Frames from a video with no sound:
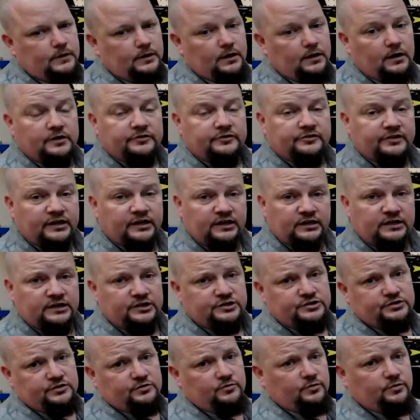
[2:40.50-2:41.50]
A second
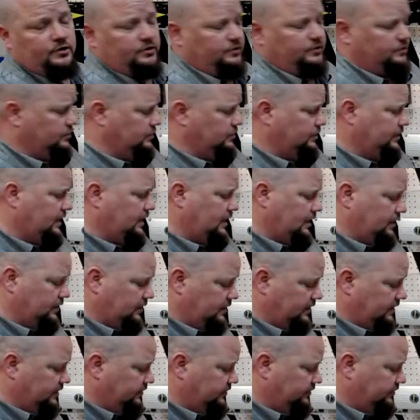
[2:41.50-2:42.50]
issue we're going to look at
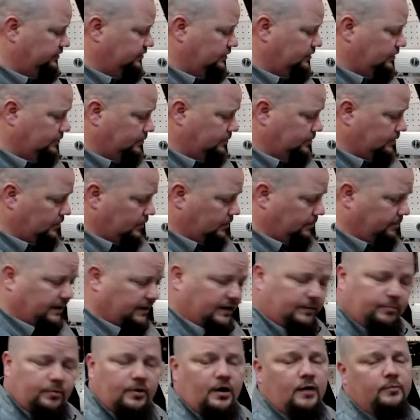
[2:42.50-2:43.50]
is a
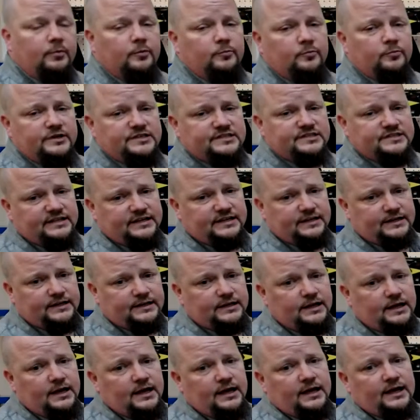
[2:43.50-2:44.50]
big problem we
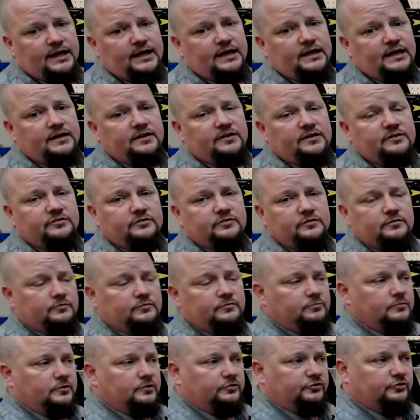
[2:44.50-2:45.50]
see is
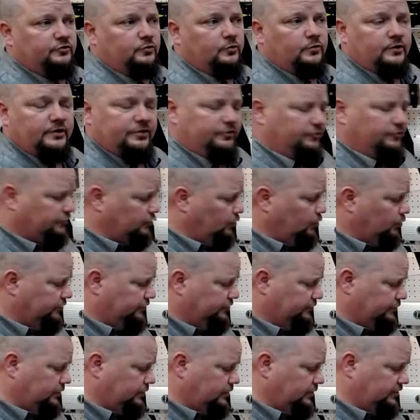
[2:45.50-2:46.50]
where the
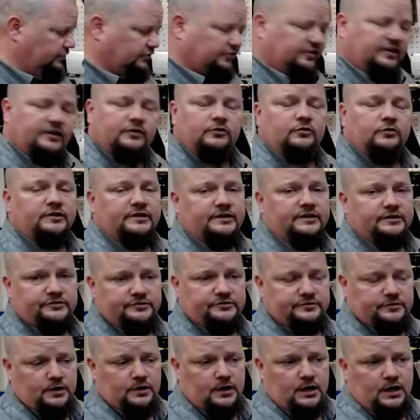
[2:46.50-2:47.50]
source of the signal
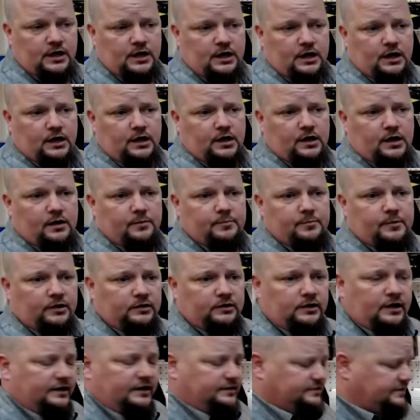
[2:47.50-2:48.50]
is. A
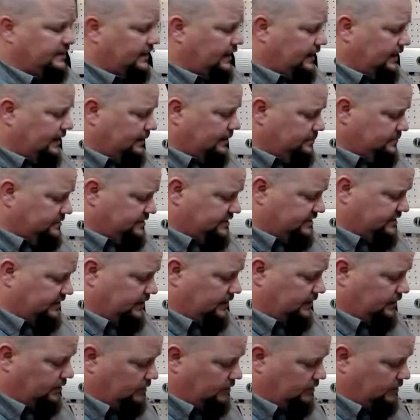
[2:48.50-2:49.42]
lot of times